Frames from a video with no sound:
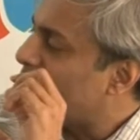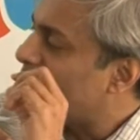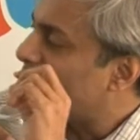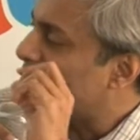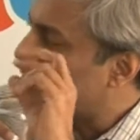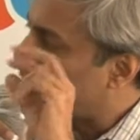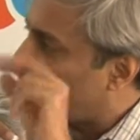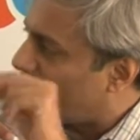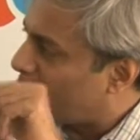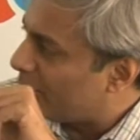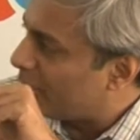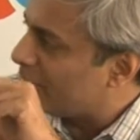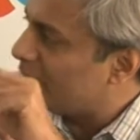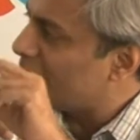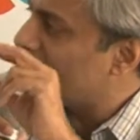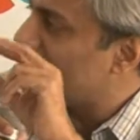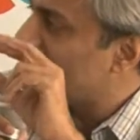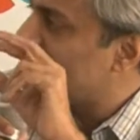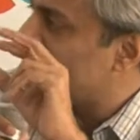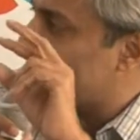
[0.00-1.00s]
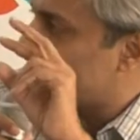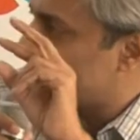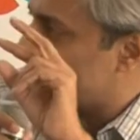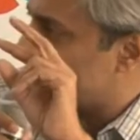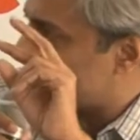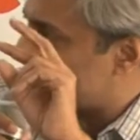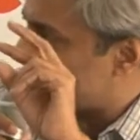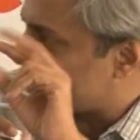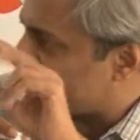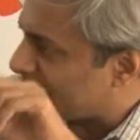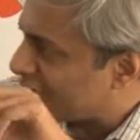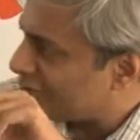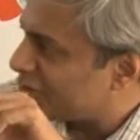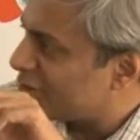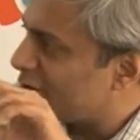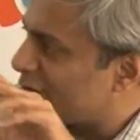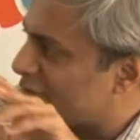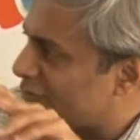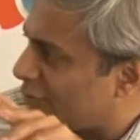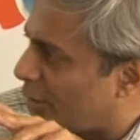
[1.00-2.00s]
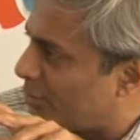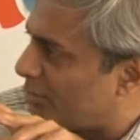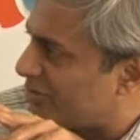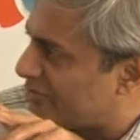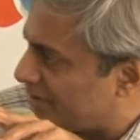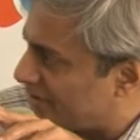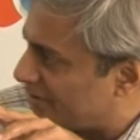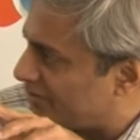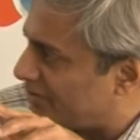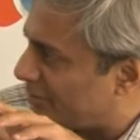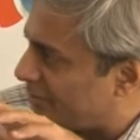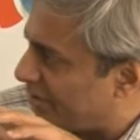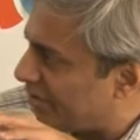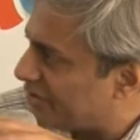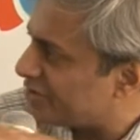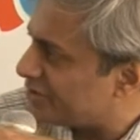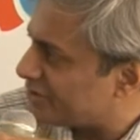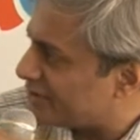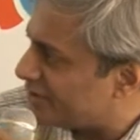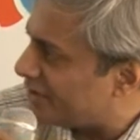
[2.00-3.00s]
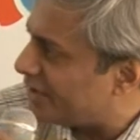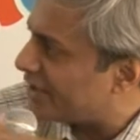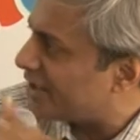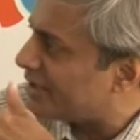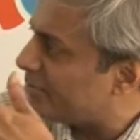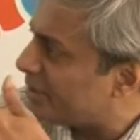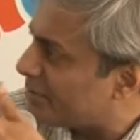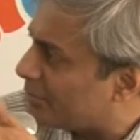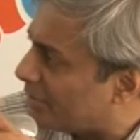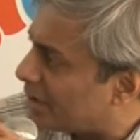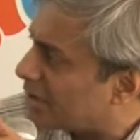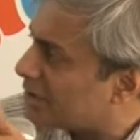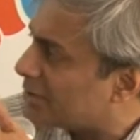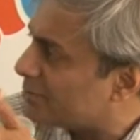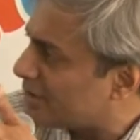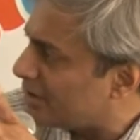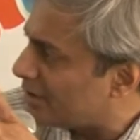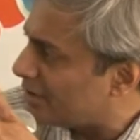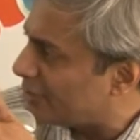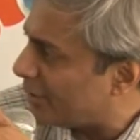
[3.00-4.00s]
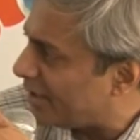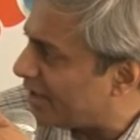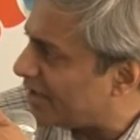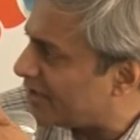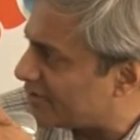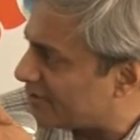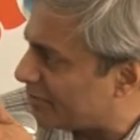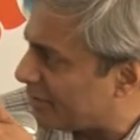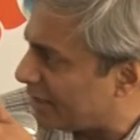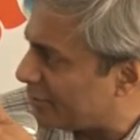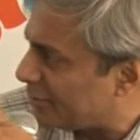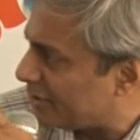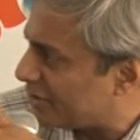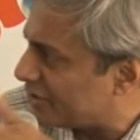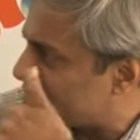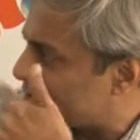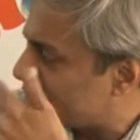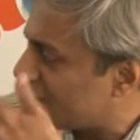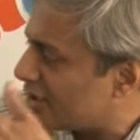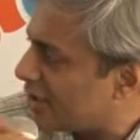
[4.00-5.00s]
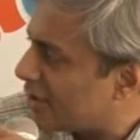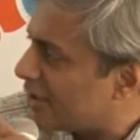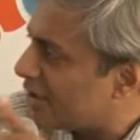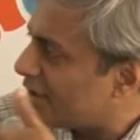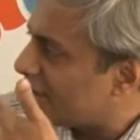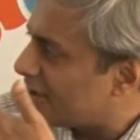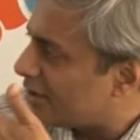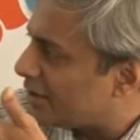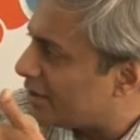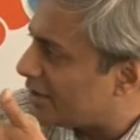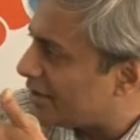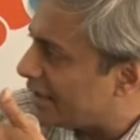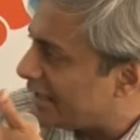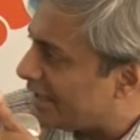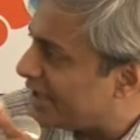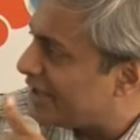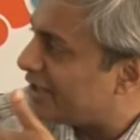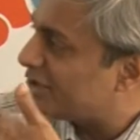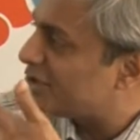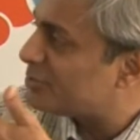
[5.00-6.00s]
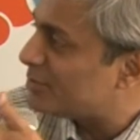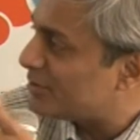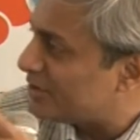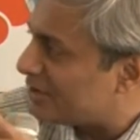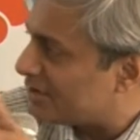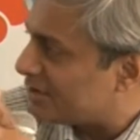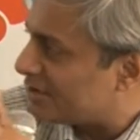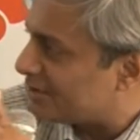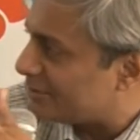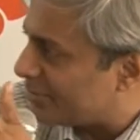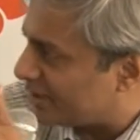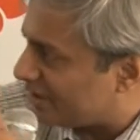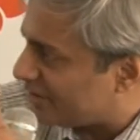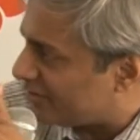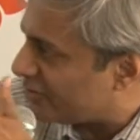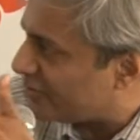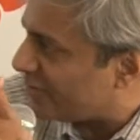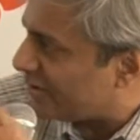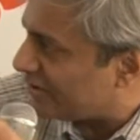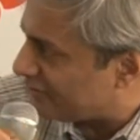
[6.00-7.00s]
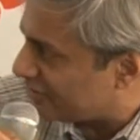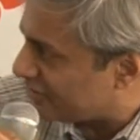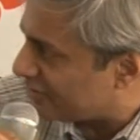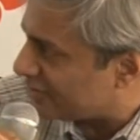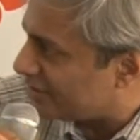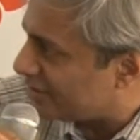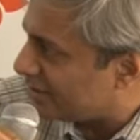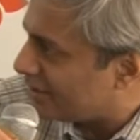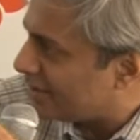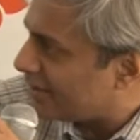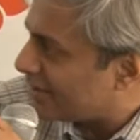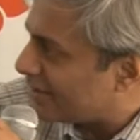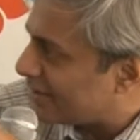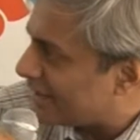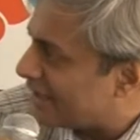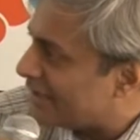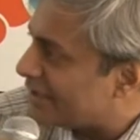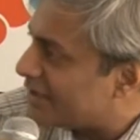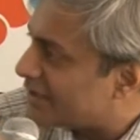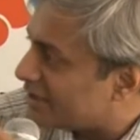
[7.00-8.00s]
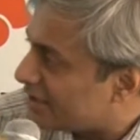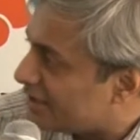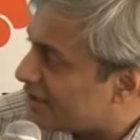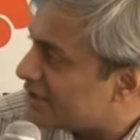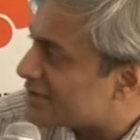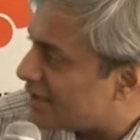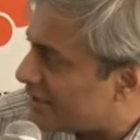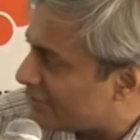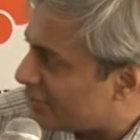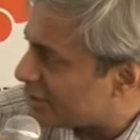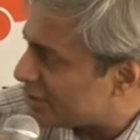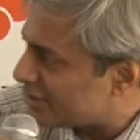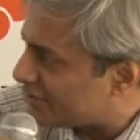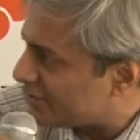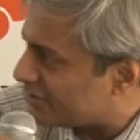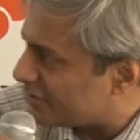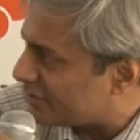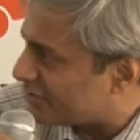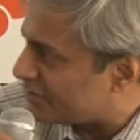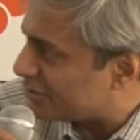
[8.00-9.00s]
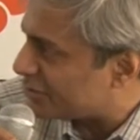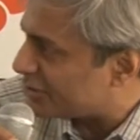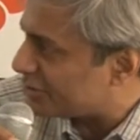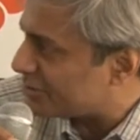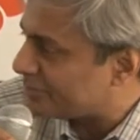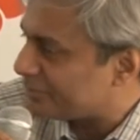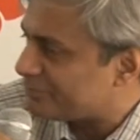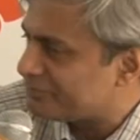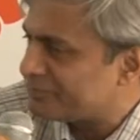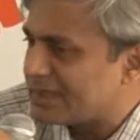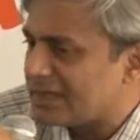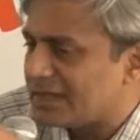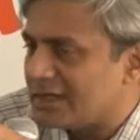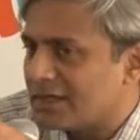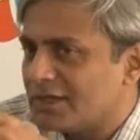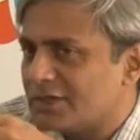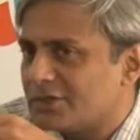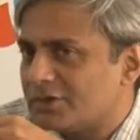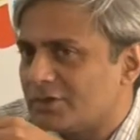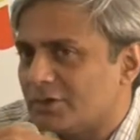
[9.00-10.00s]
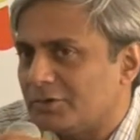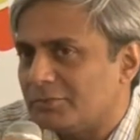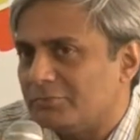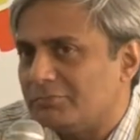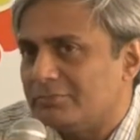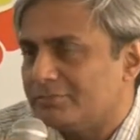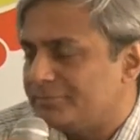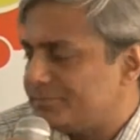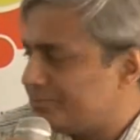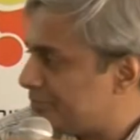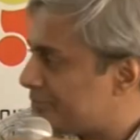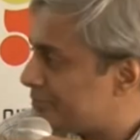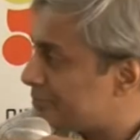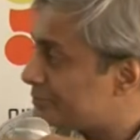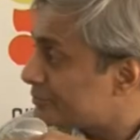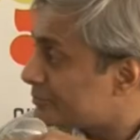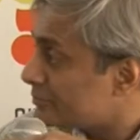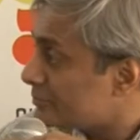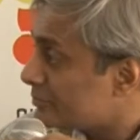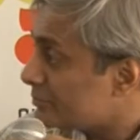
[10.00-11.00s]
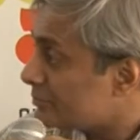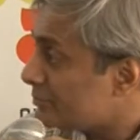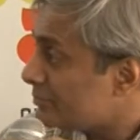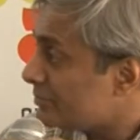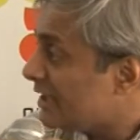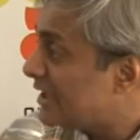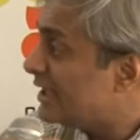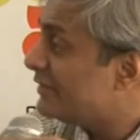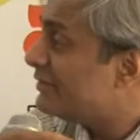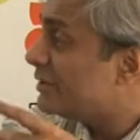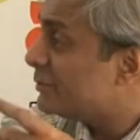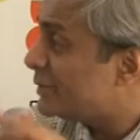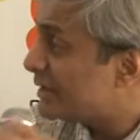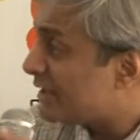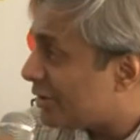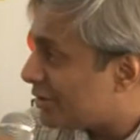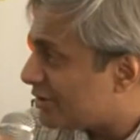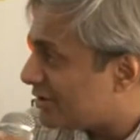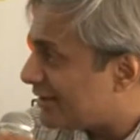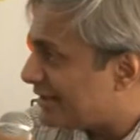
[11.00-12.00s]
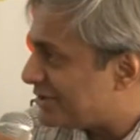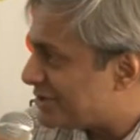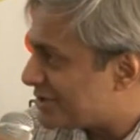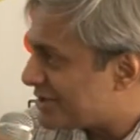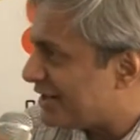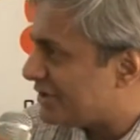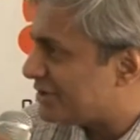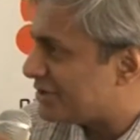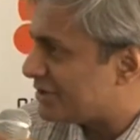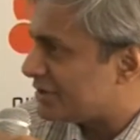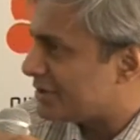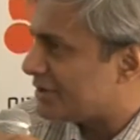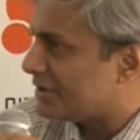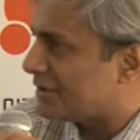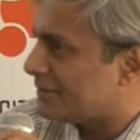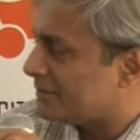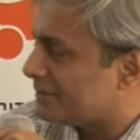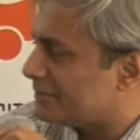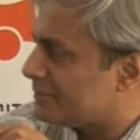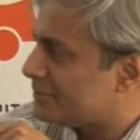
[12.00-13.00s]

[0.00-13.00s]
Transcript: a formal, structured form of participation, that there can be multiple ways by which engagement and participation can increase levels of citizenship. So even without legislation, yeah.